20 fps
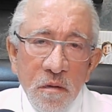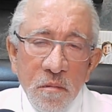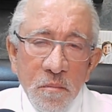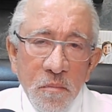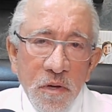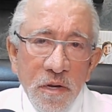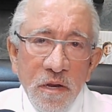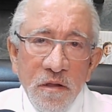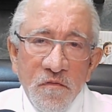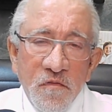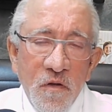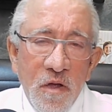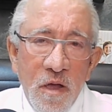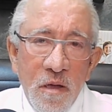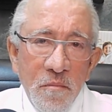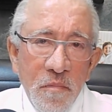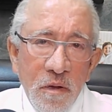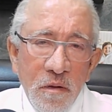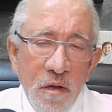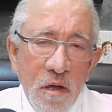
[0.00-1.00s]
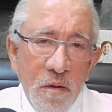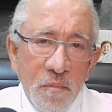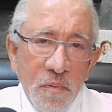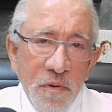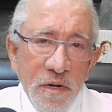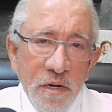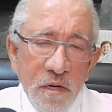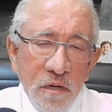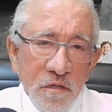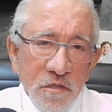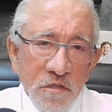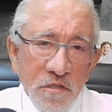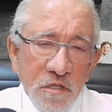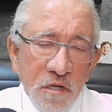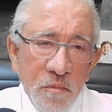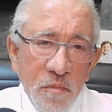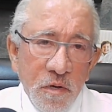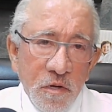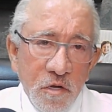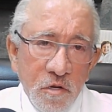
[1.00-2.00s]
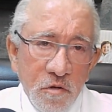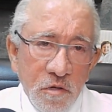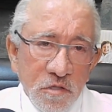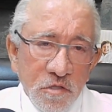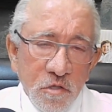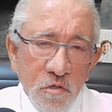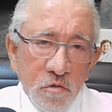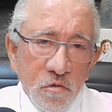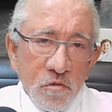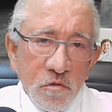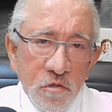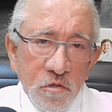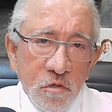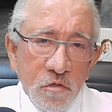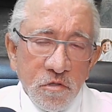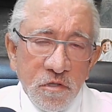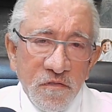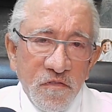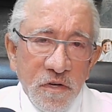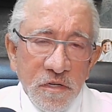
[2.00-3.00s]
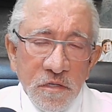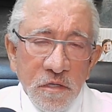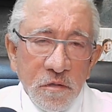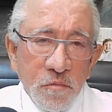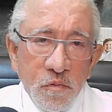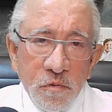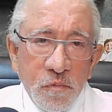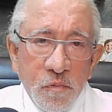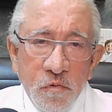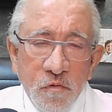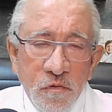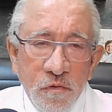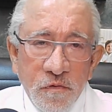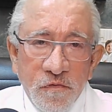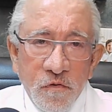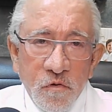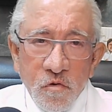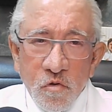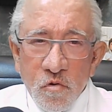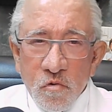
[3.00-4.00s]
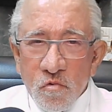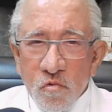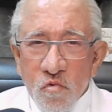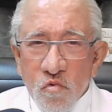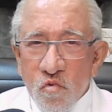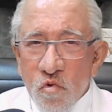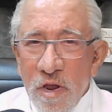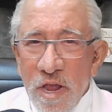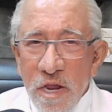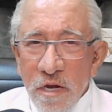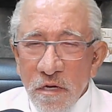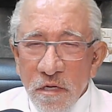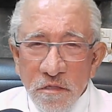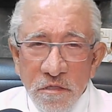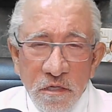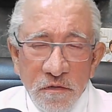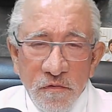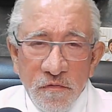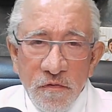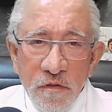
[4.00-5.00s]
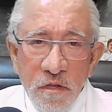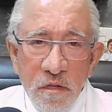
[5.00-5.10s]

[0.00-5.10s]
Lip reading: But if I'm operating on somebody who has nose infection for drainage of